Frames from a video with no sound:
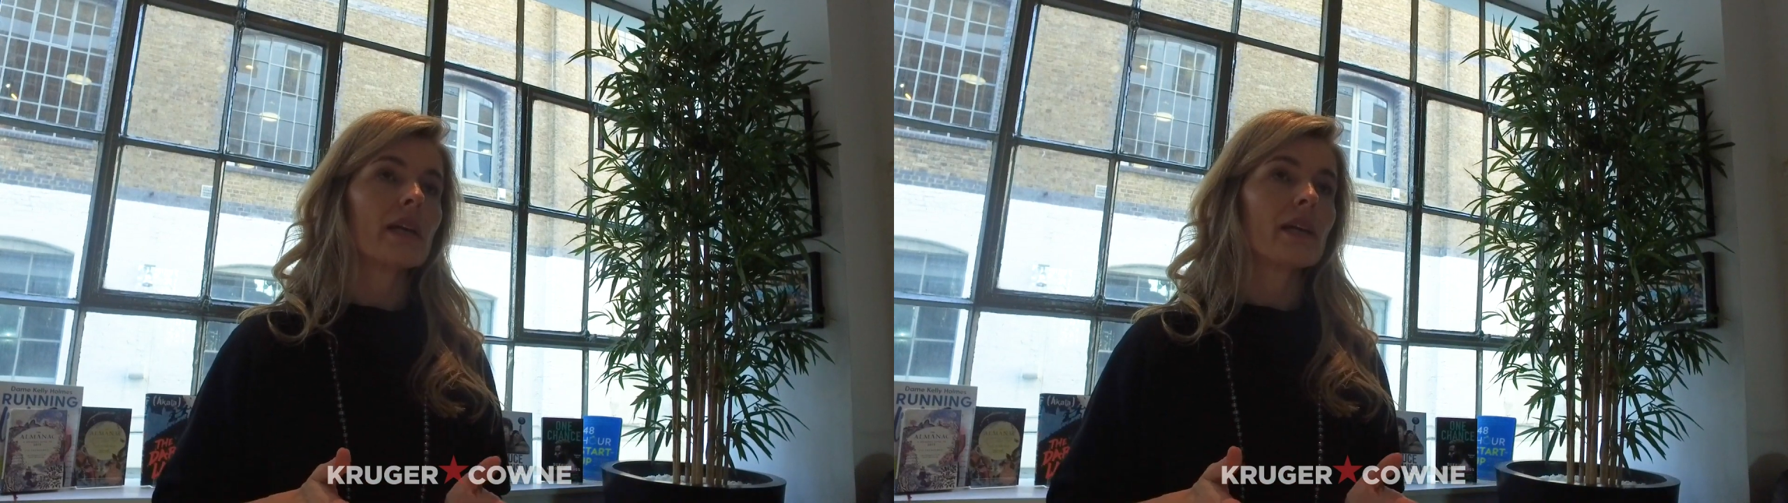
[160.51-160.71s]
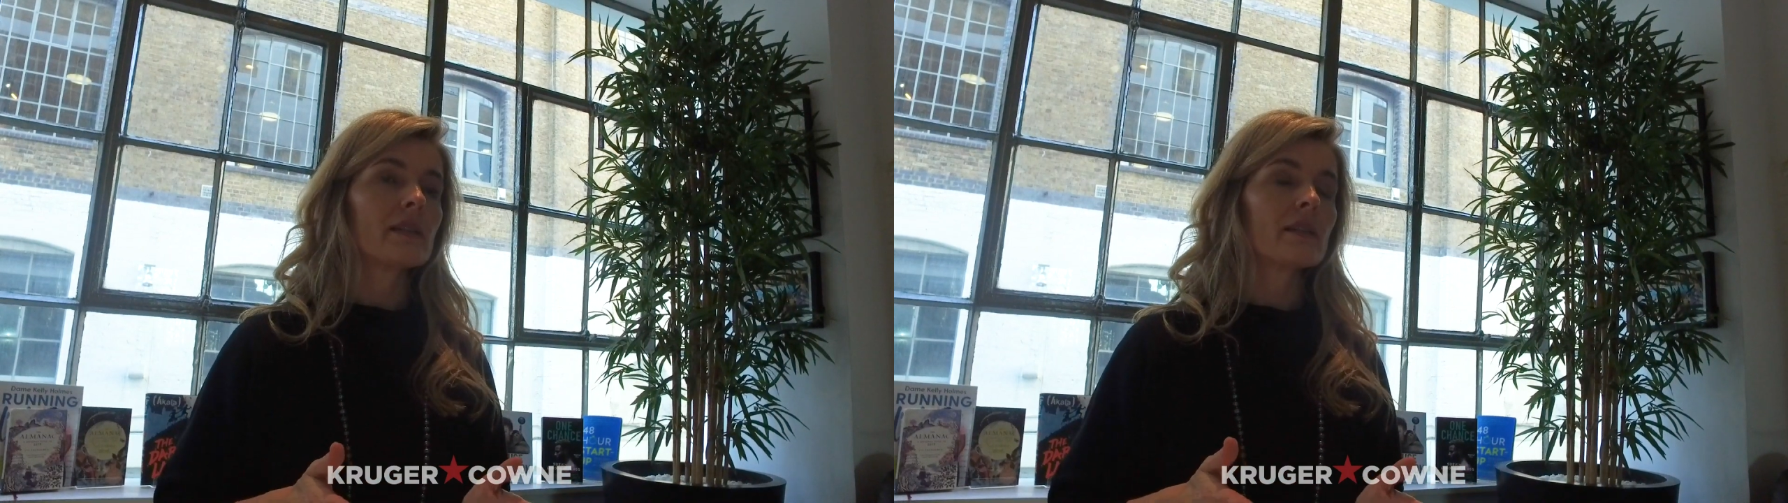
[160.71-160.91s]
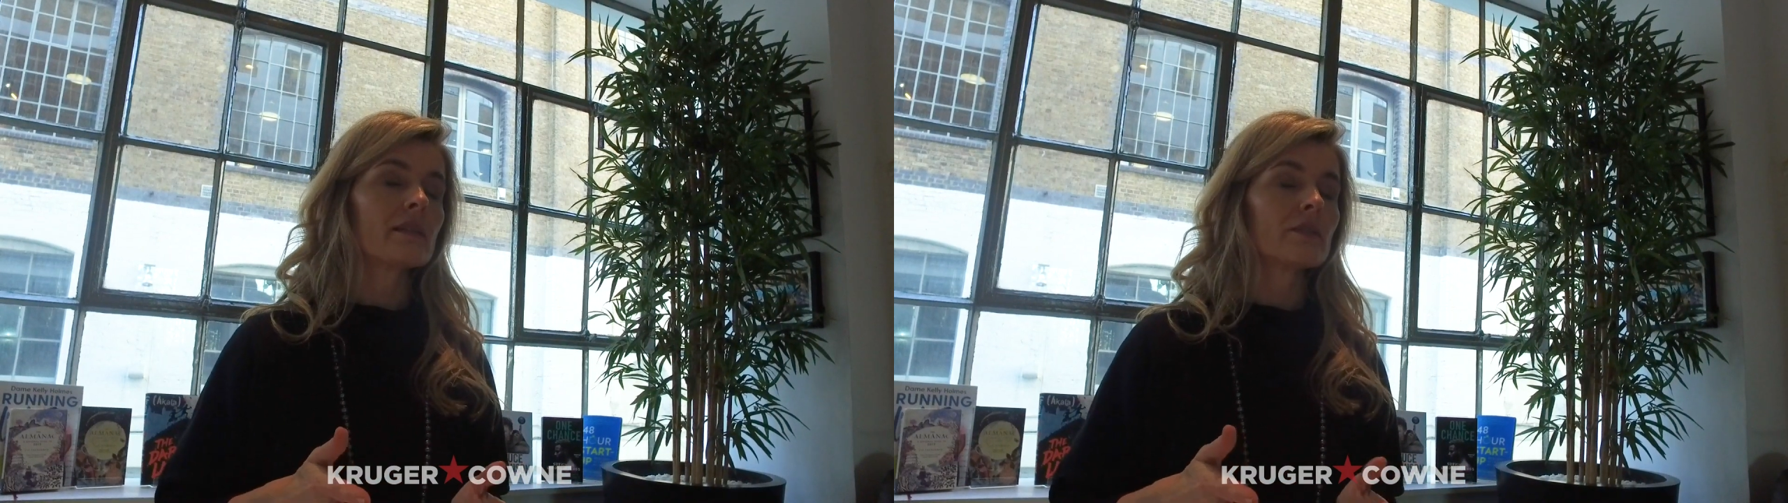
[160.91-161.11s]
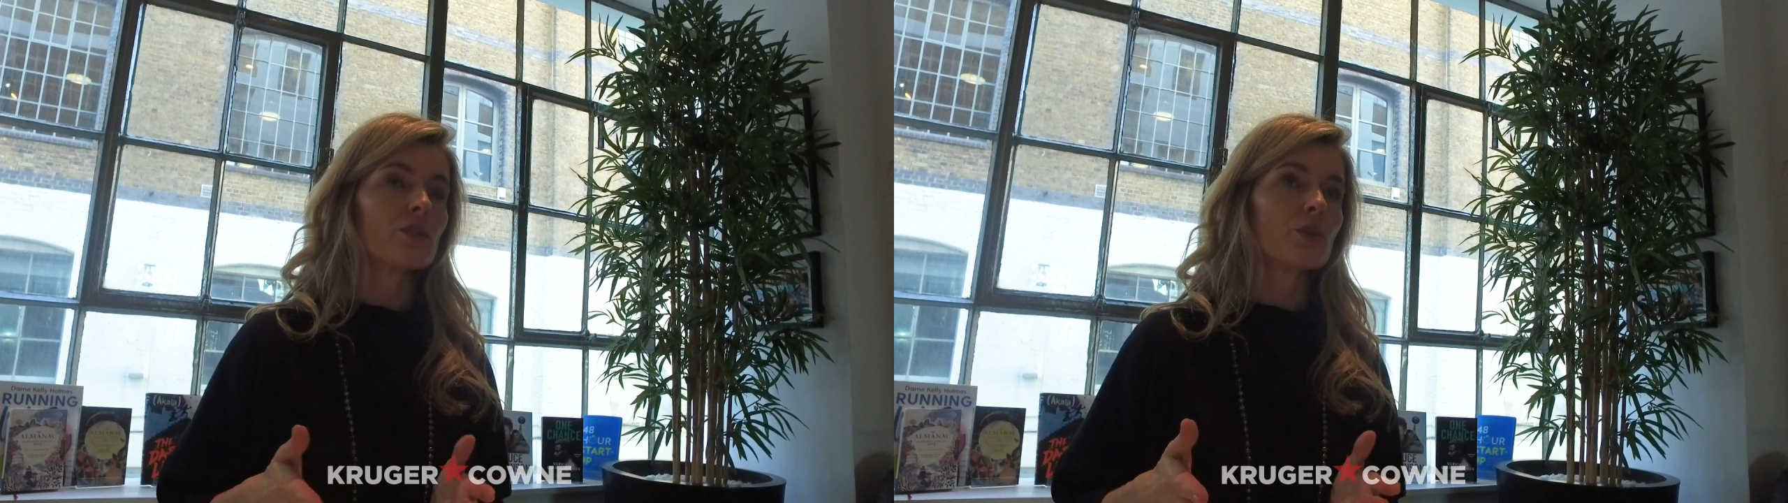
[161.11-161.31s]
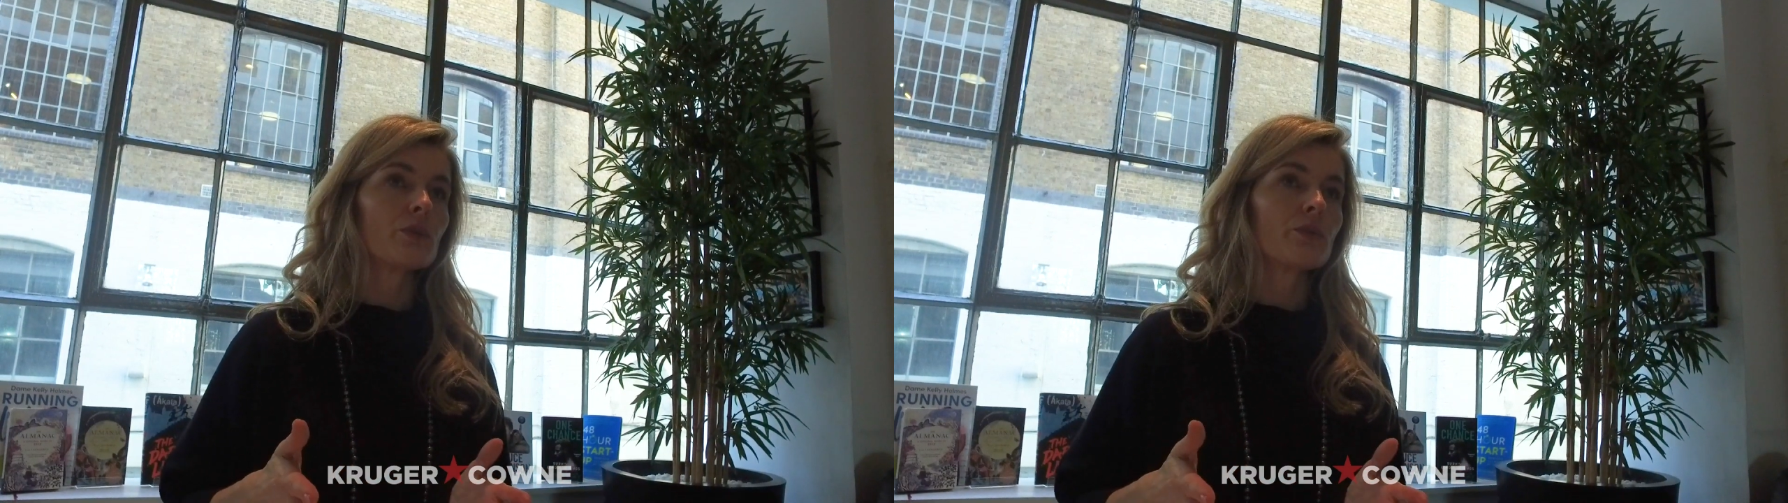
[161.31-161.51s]
and
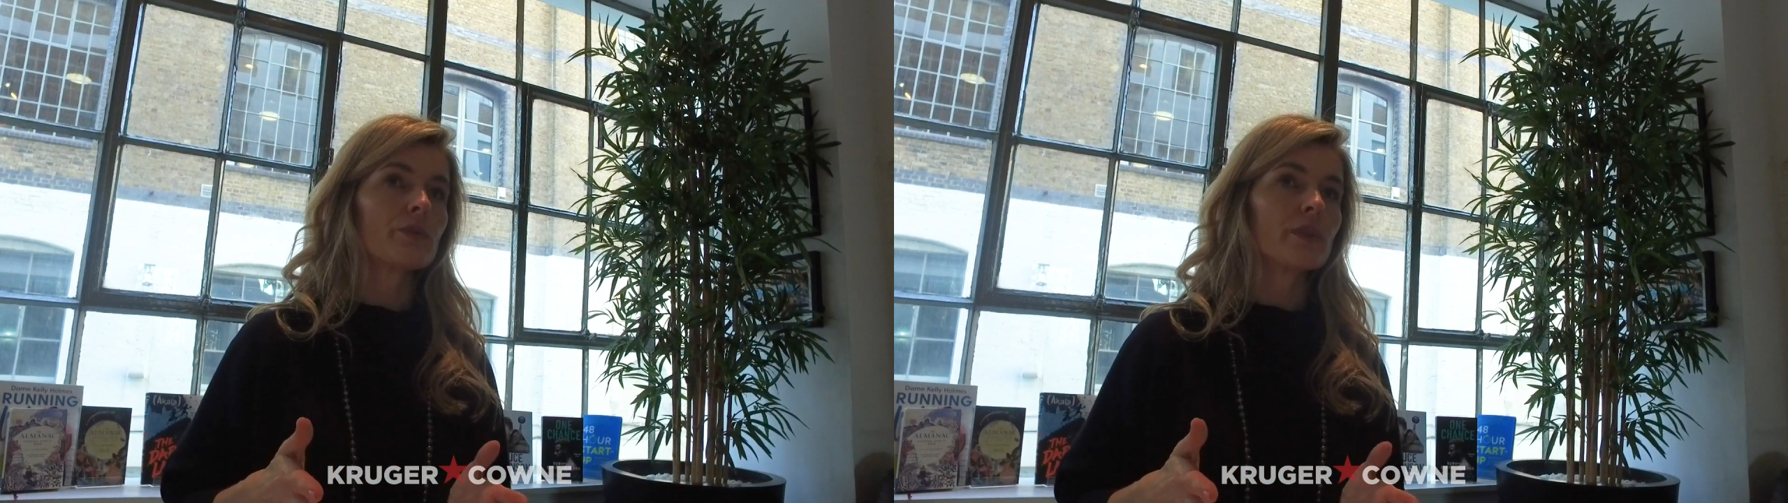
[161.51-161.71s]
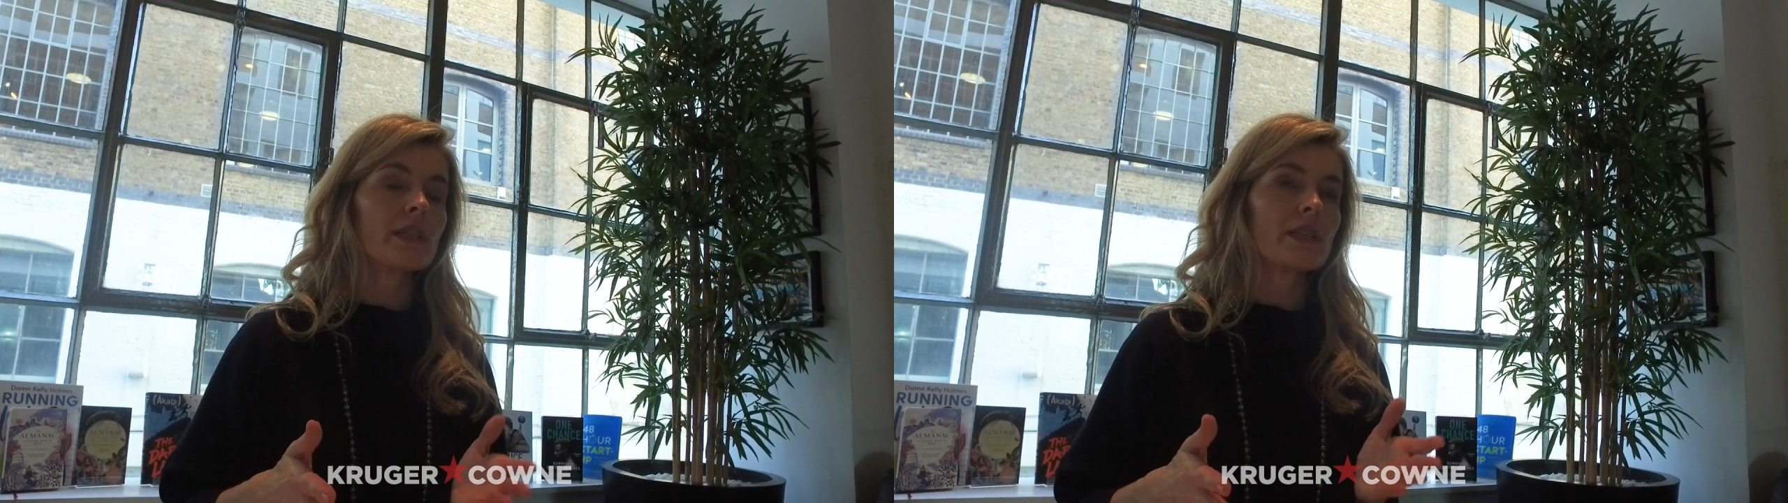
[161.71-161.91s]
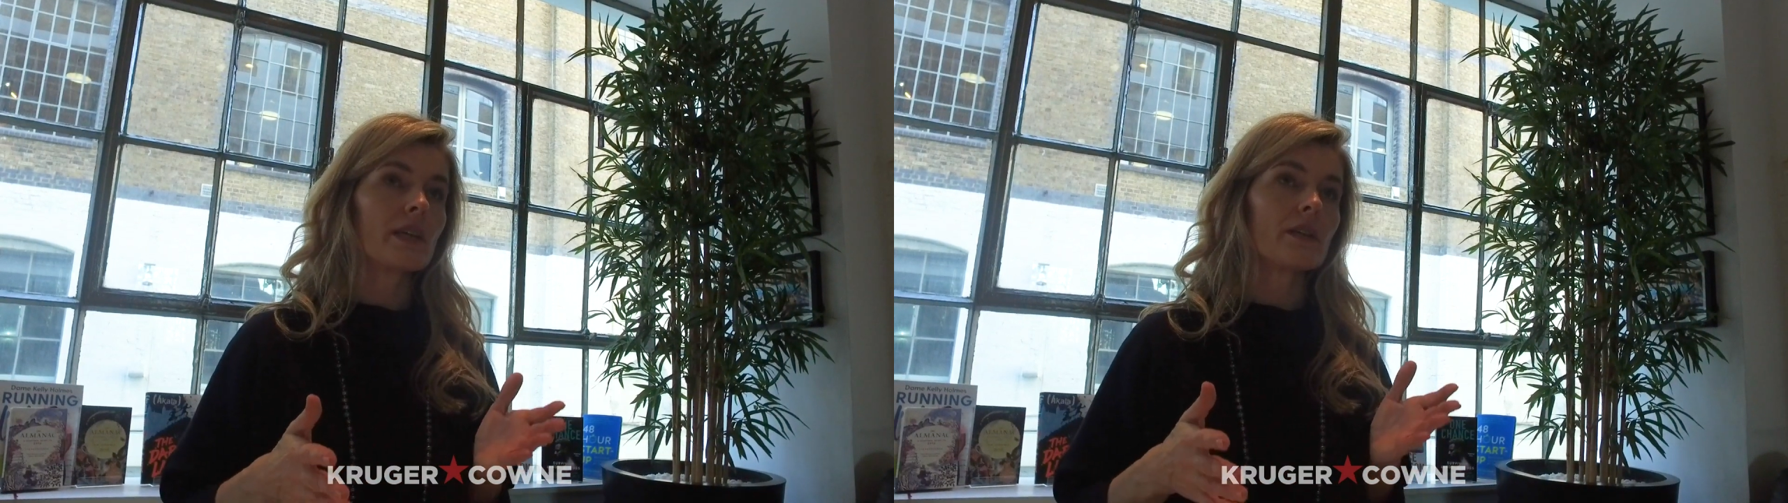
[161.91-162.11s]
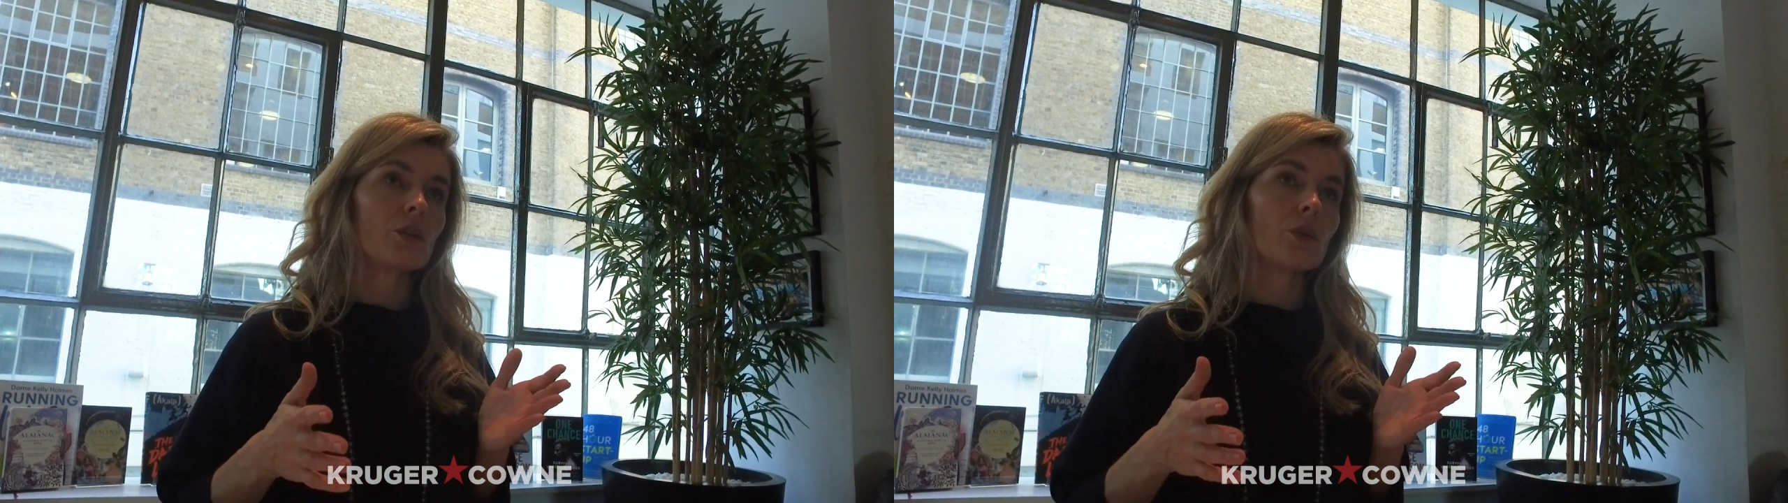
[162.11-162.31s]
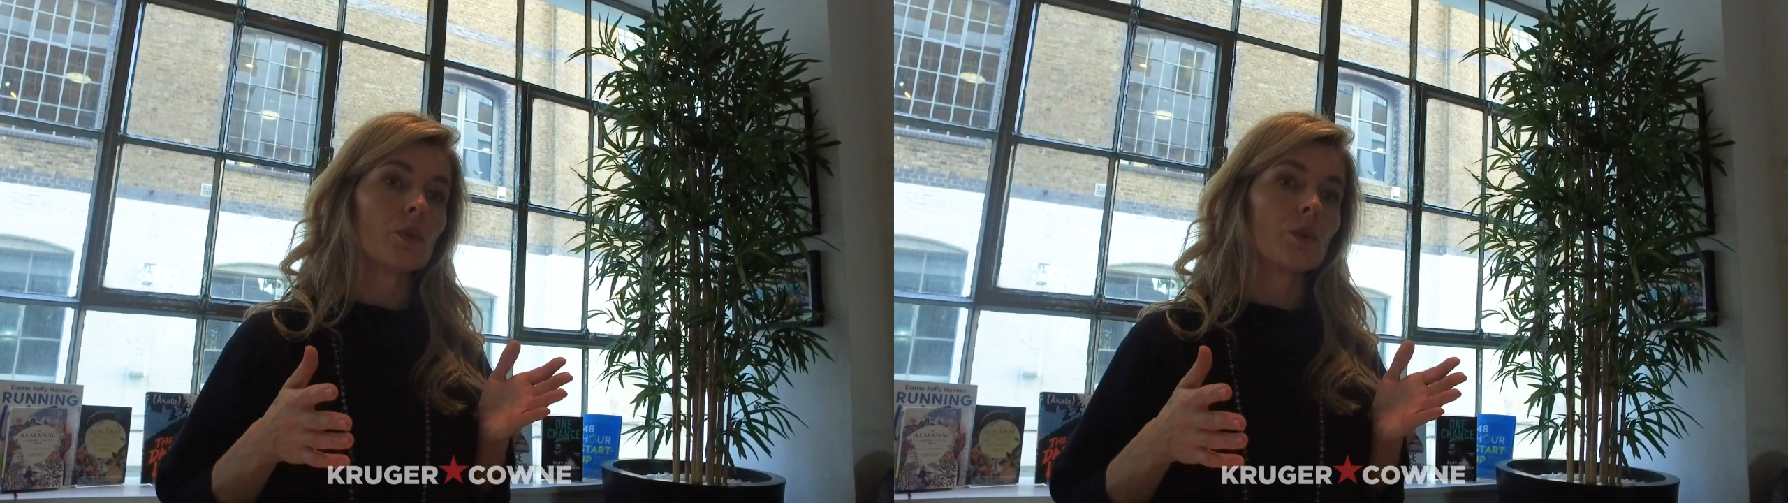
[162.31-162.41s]
sort of they said,